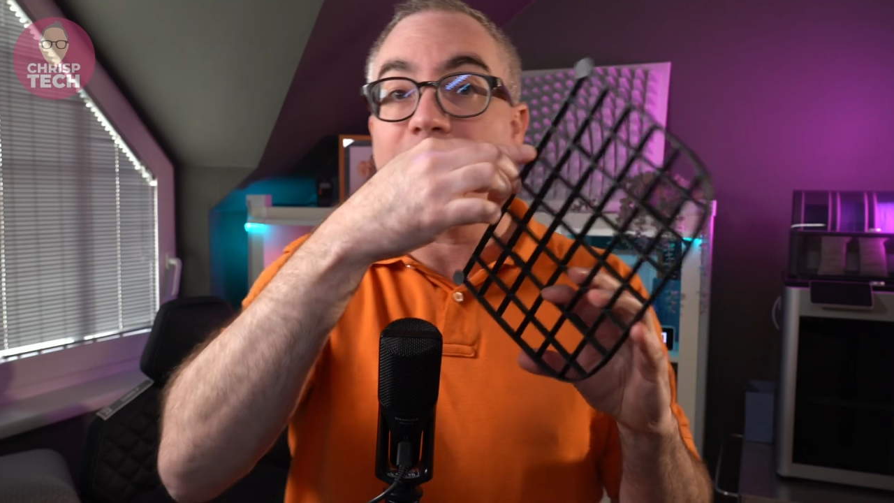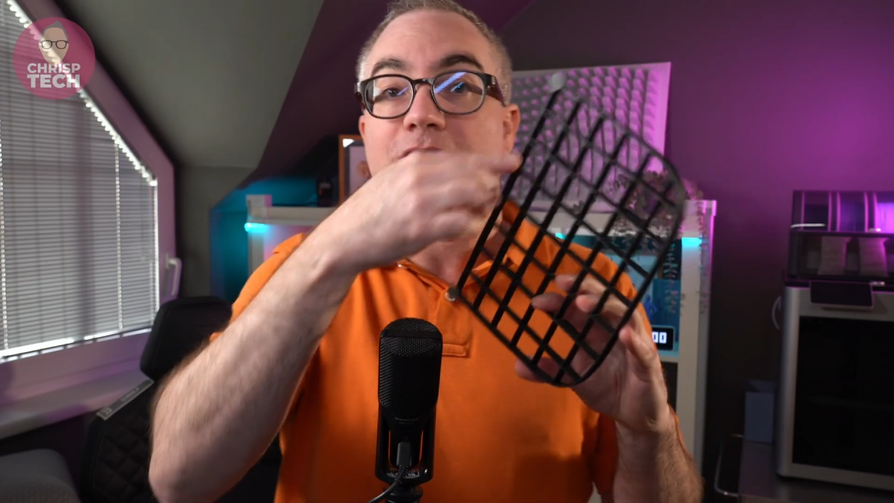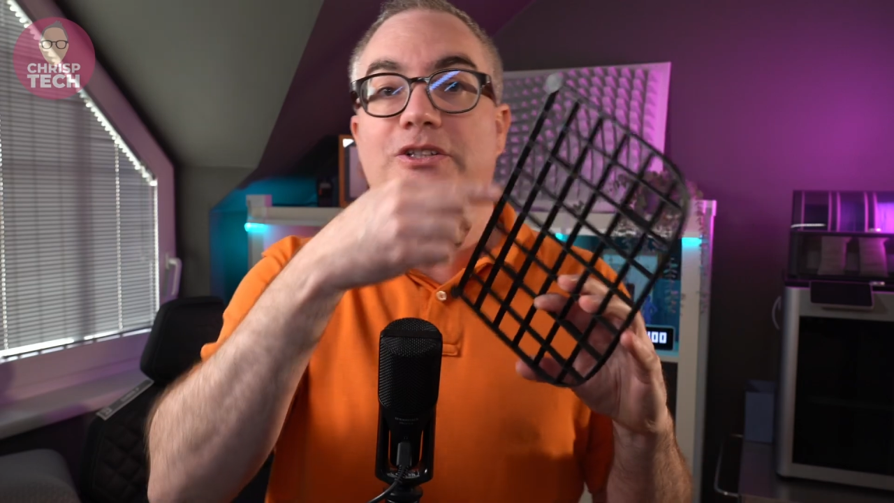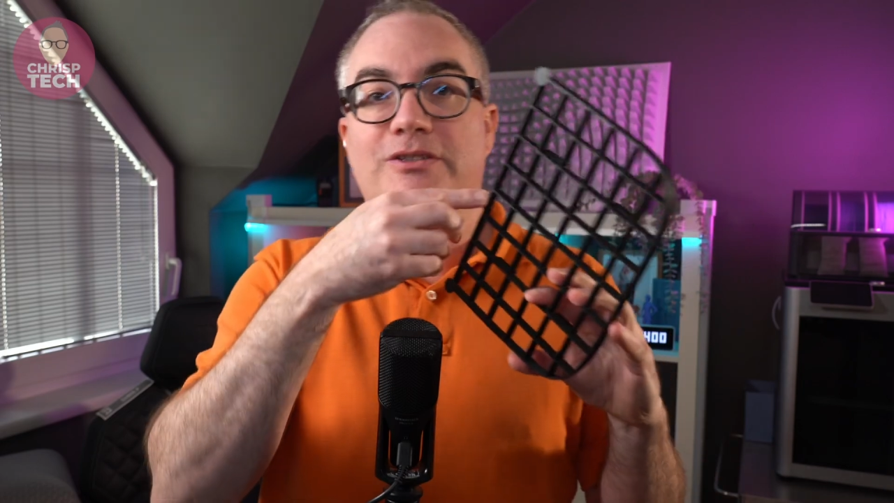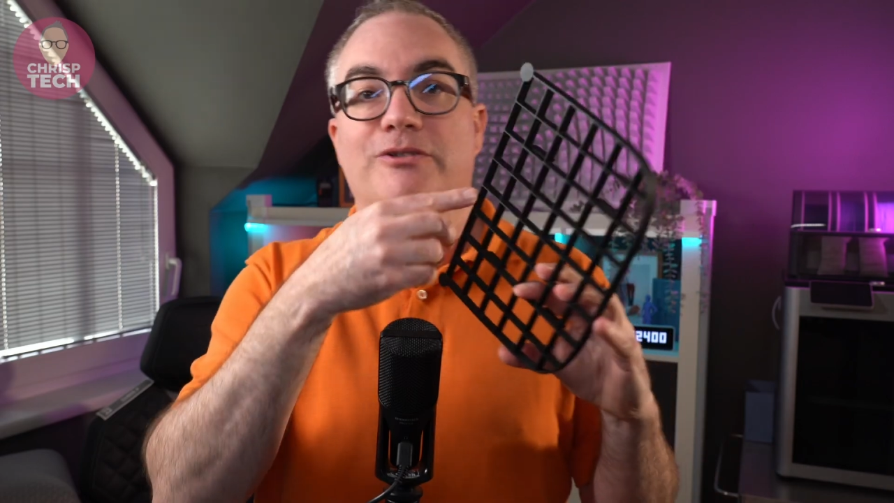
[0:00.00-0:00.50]

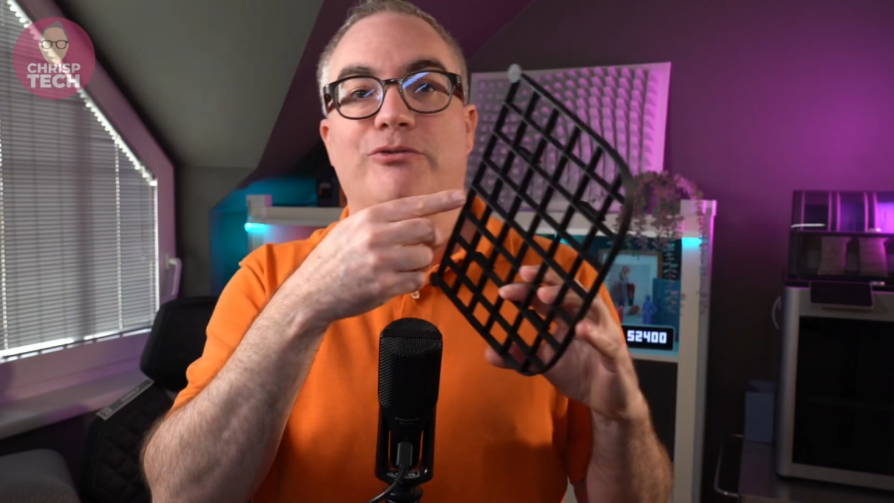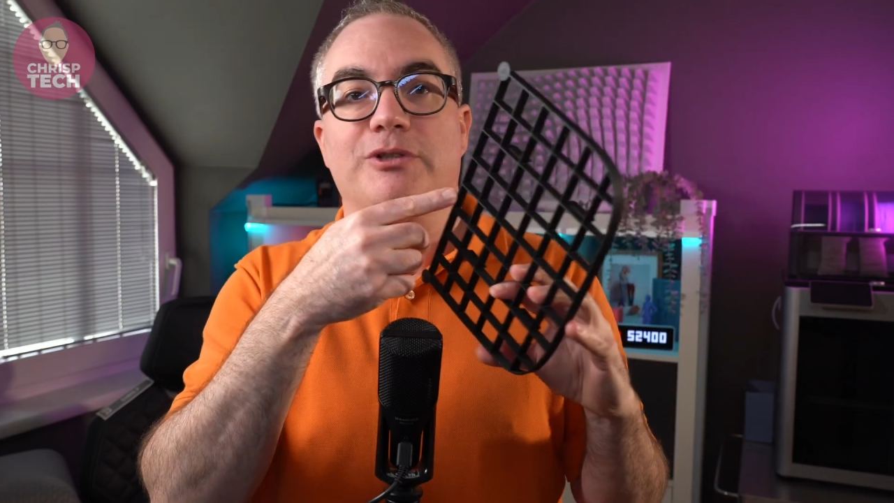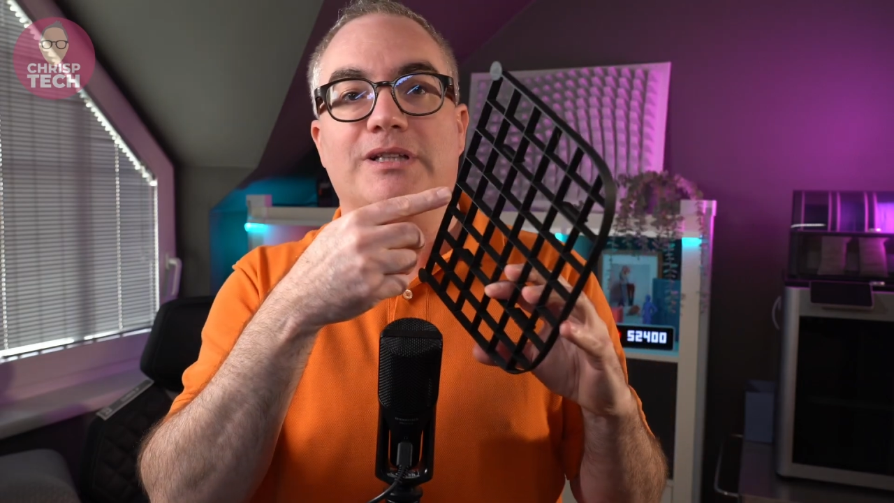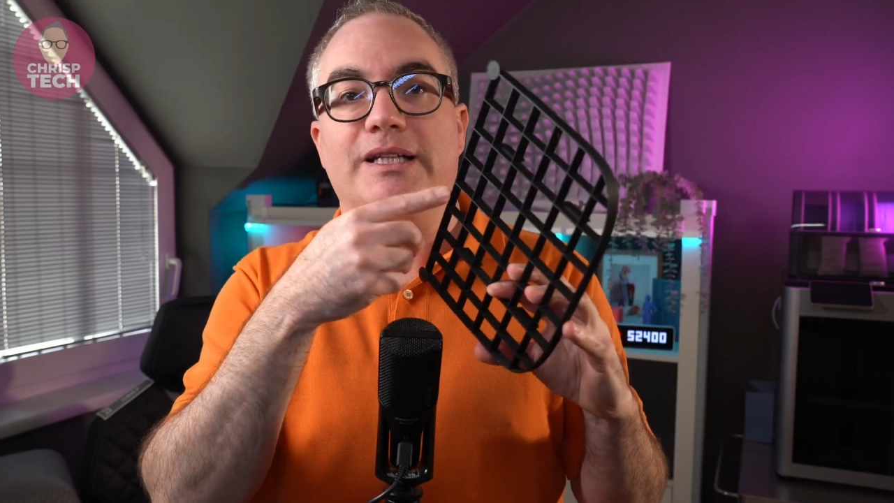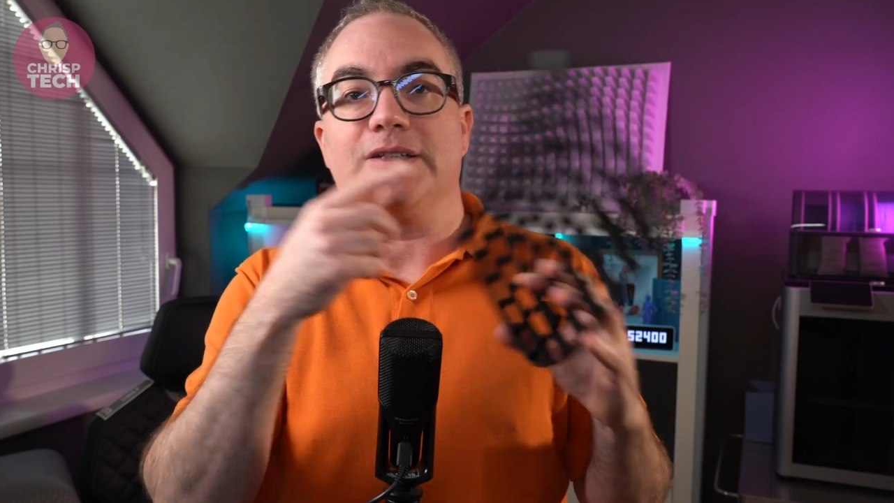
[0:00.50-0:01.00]
notches in the
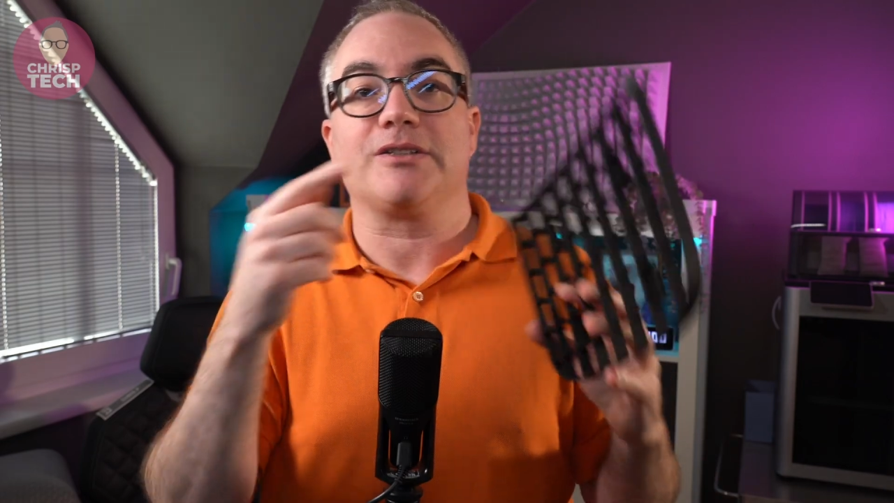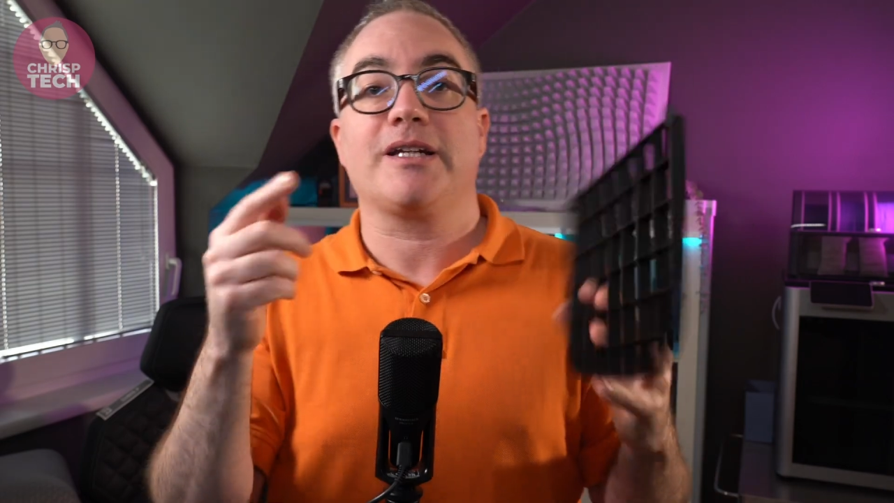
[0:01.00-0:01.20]
first layers,